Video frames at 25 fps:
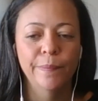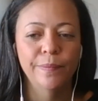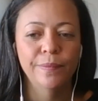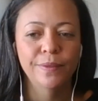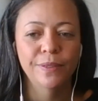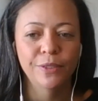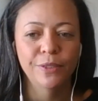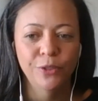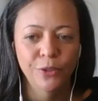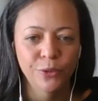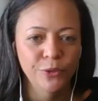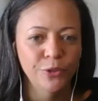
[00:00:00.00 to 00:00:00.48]

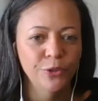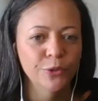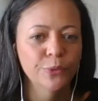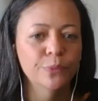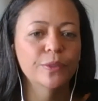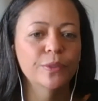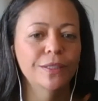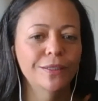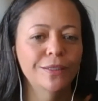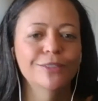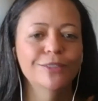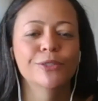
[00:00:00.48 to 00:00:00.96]
you
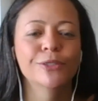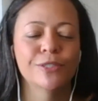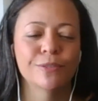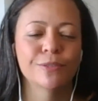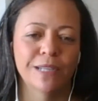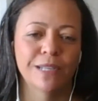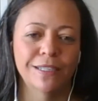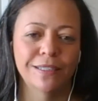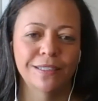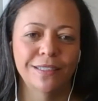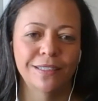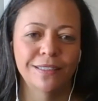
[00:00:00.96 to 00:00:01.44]
will lose
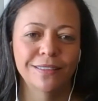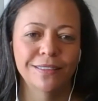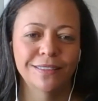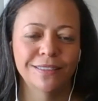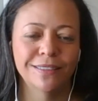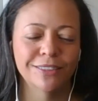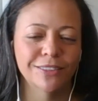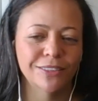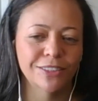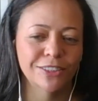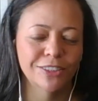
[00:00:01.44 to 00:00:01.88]
money. So